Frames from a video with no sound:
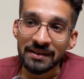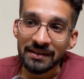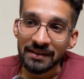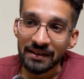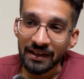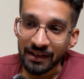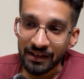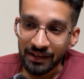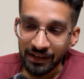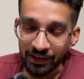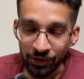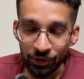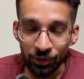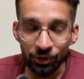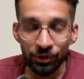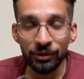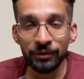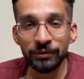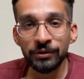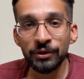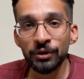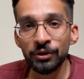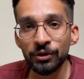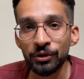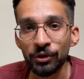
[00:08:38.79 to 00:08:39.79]
that a lot
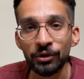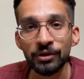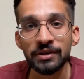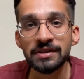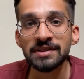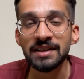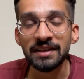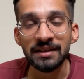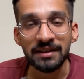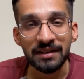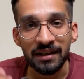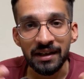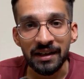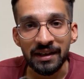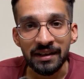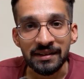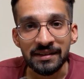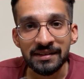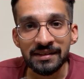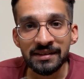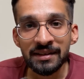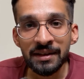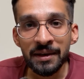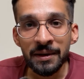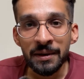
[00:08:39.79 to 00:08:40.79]
of your toxic
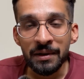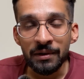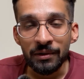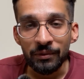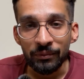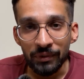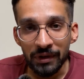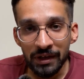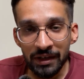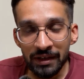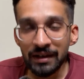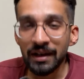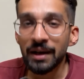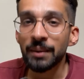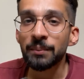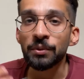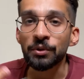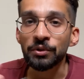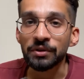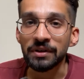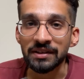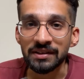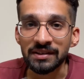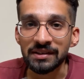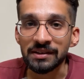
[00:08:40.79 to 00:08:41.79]
traits will come
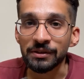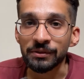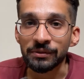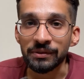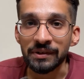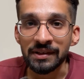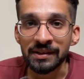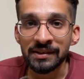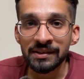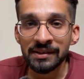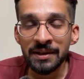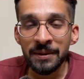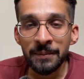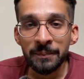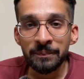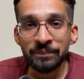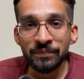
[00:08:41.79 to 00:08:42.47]
to the surface.